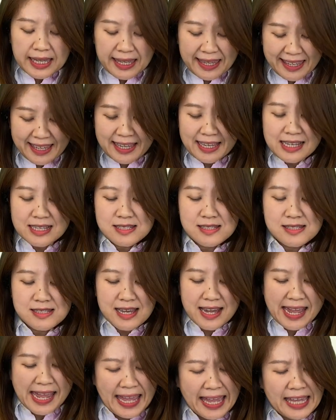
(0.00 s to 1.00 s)
is
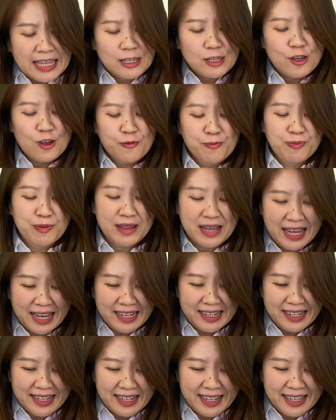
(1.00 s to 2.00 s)
in your
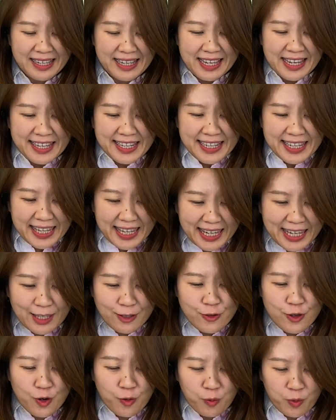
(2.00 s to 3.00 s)
plan,
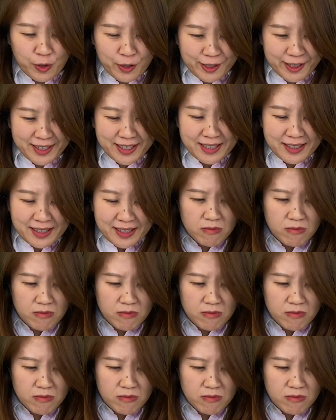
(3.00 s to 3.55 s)
in your work.